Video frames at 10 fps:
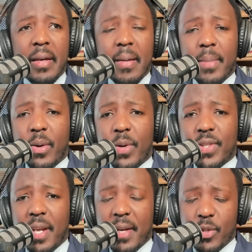because
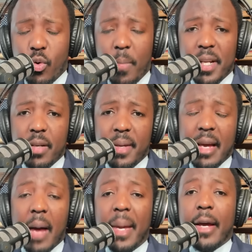it has completely
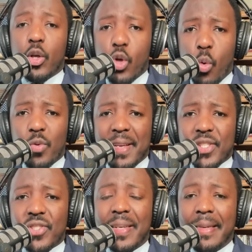become a
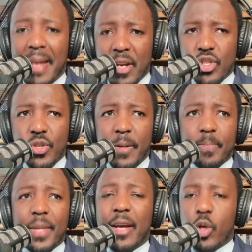lawless nation,
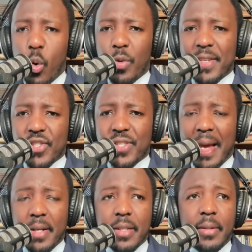a lawless
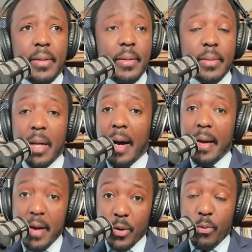state. I
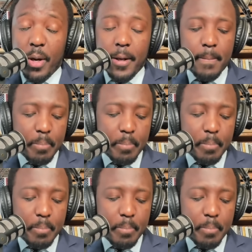agree.